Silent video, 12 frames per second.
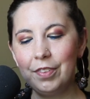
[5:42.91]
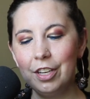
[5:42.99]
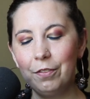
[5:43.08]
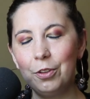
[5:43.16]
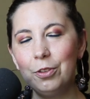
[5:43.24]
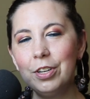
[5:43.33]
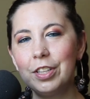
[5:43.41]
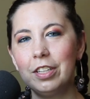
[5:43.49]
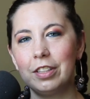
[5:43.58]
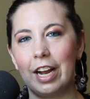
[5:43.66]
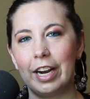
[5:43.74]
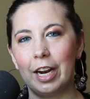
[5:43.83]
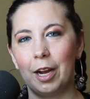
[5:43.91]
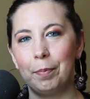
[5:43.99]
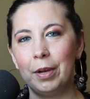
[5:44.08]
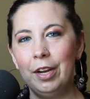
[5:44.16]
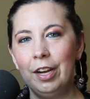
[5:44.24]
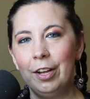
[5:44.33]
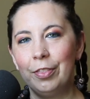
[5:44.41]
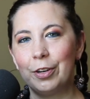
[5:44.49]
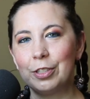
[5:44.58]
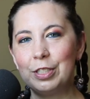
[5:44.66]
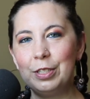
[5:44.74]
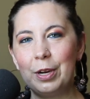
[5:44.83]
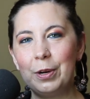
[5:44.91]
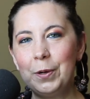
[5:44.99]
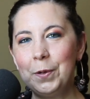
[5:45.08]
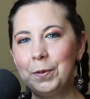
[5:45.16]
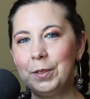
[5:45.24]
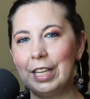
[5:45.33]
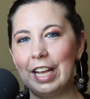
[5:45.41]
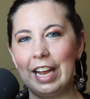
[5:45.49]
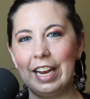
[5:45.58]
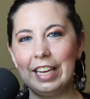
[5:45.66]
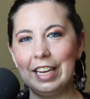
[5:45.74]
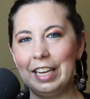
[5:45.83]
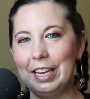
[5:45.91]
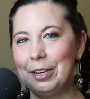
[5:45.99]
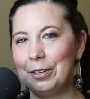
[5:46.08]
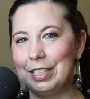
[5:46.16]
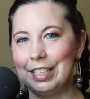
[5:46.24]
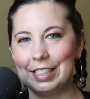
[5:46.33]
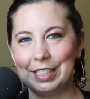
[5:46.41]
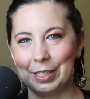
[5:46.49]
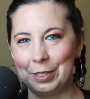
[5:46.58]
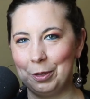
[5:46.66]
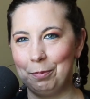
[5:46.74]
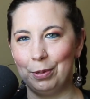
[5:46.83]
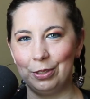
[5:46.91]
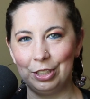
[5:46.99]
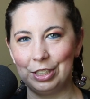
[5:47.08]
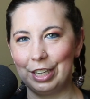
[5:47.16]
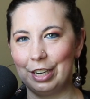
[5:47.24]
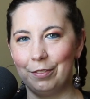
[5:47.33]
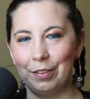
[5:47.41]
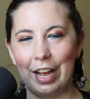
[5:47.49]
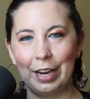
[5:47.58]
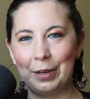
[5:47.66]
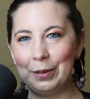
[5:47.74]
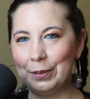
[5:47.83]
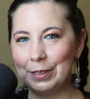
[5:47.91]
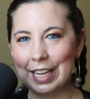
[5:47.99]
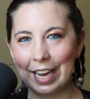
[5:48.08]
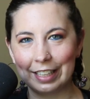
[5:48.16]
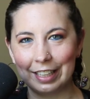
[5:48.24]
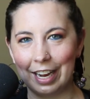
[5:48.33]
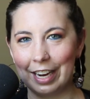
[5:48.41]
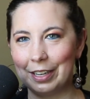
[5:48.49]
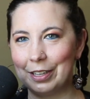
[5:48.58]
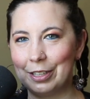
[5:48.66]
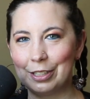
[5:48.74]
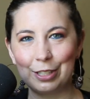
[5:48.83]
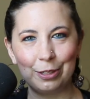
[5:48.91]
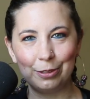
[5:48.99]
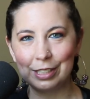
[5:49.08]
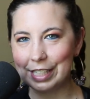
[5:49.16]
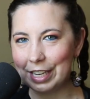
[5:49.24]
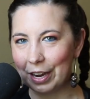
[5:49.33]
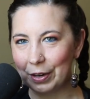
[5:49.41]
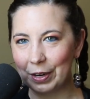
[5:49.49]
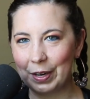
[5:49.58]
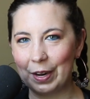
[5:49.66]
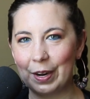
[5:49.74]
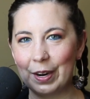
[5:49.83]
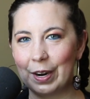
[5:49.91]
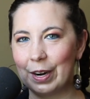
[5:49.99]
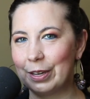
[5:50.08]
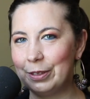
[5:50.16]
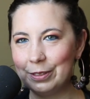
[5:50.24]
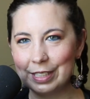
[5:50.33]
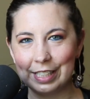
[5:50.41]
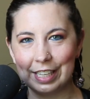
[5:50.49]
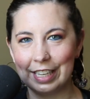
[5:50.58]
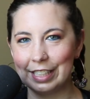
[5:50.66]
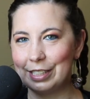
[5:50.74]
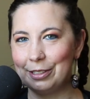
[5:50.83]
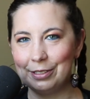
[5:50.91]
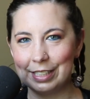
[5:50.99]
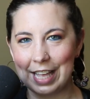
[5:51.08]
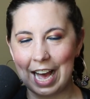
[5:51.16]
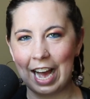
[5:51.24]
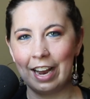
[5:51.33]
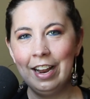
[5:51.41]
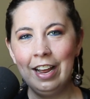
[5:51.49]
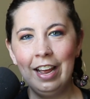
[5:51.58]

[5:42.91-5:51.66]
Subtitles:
If you look at the lineup, there's no like egotistical bullshit of like who's headliners, who's the undercard, who's this, who's that.